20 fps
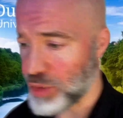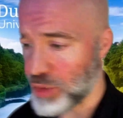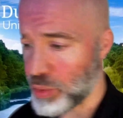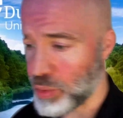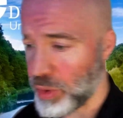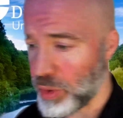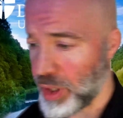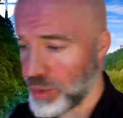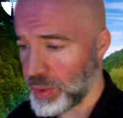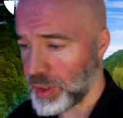and
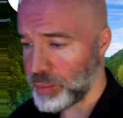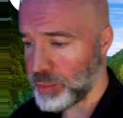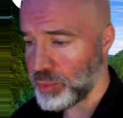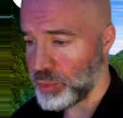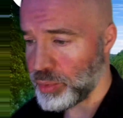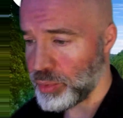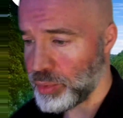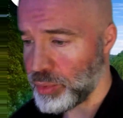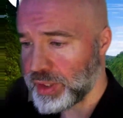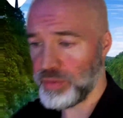that's what I do
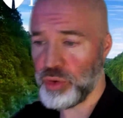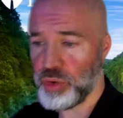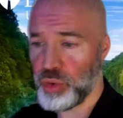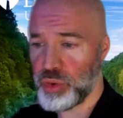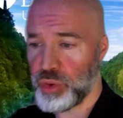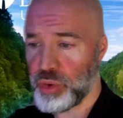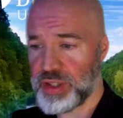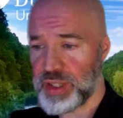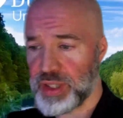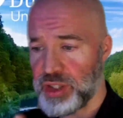when I'm working
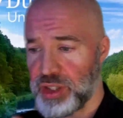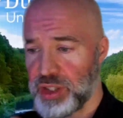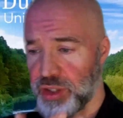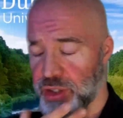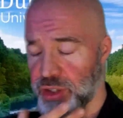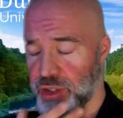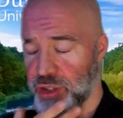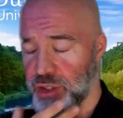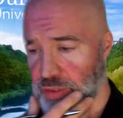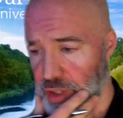with
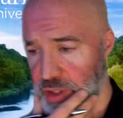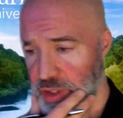organisations.